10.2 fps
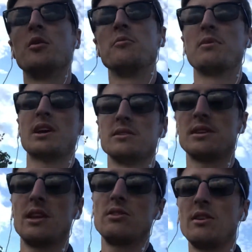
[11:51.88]
because
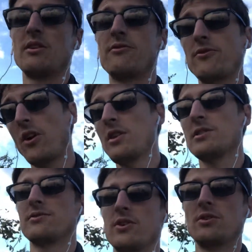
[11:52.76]
then you need far less
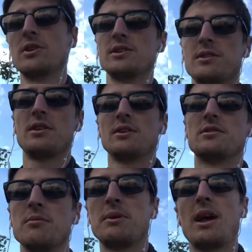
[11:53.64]
viewers to
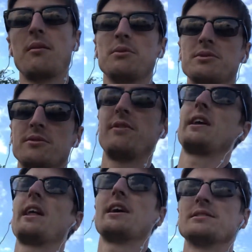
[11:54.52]
be able to
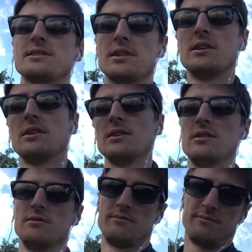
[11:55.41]
finance
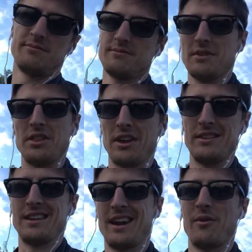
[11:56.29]
the things
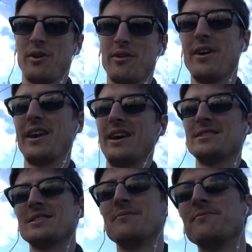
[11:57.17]
that I want to finance.